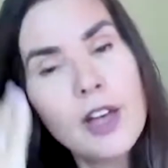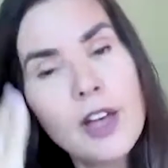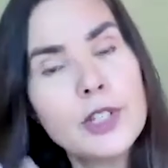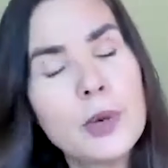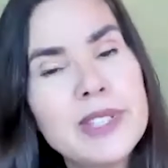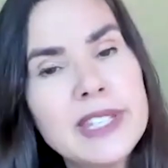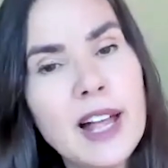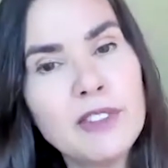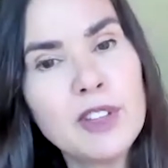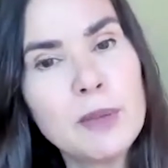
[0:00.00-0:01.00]
So in
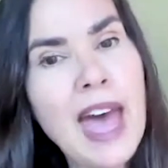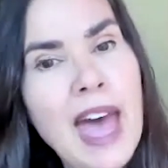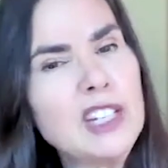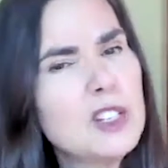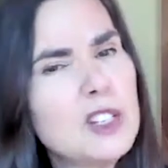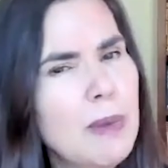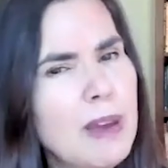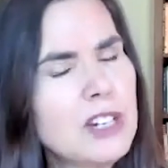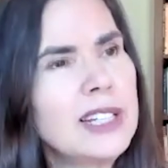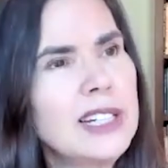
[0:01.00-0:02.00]
self-compassion,
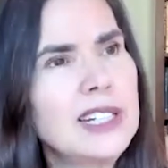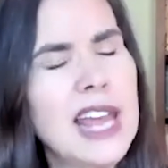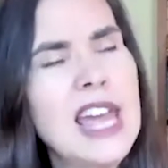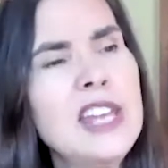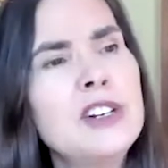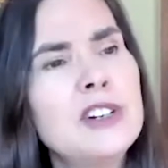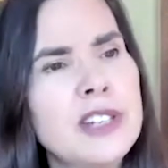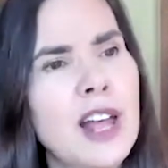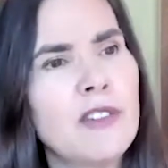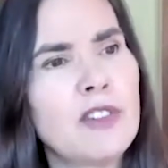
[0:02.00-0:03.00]
especially tender
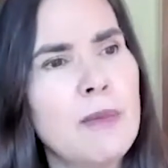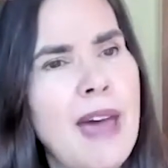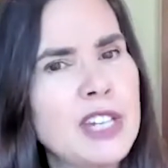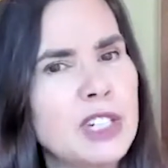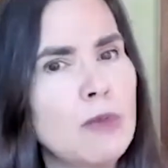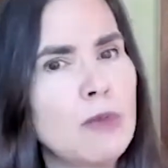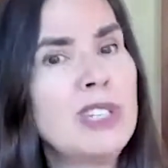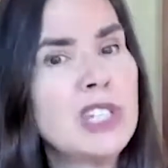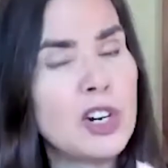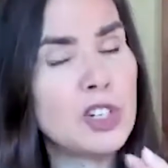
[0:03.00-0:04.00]
self-compassion, when
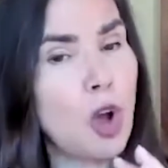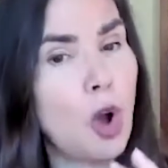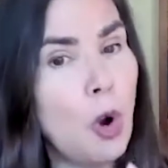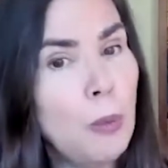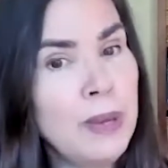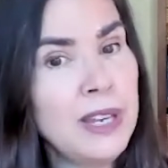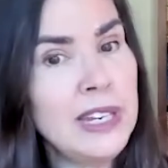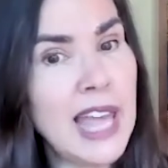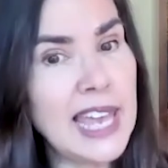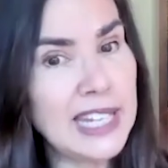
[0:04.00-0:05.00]
we start to
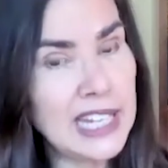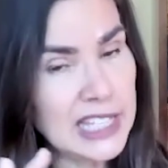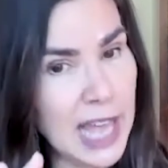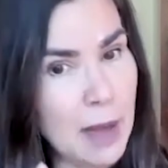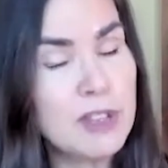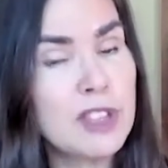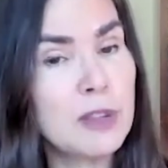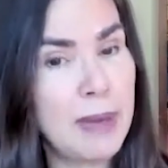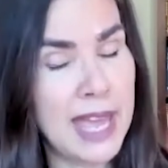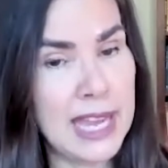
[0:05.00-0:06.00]
open and accept the
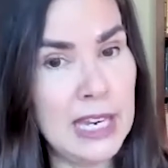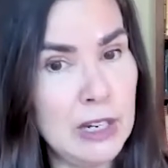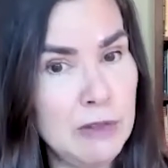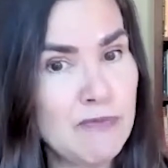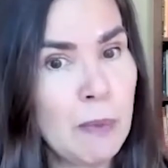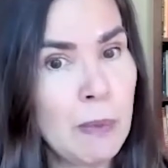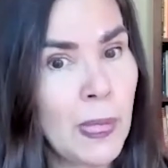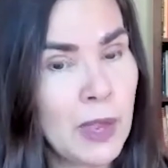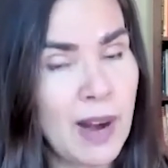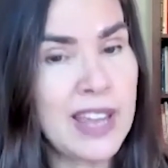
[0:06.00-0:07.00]
pain,
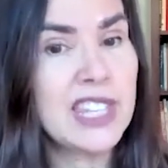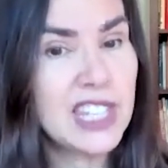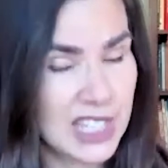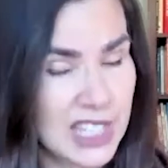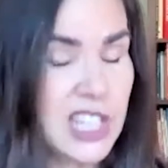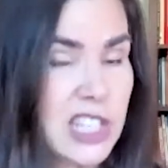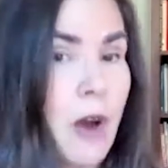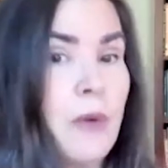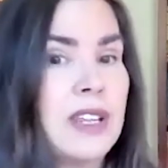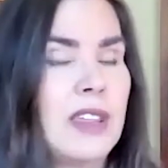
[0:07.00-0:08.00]
right, that's
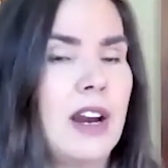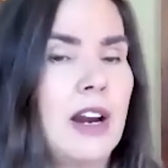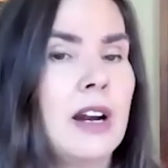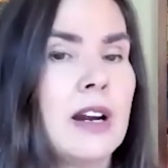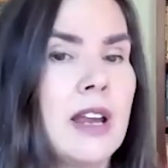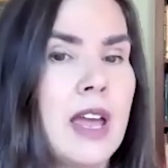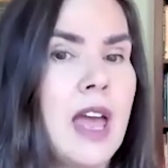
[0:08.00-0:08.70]
already there,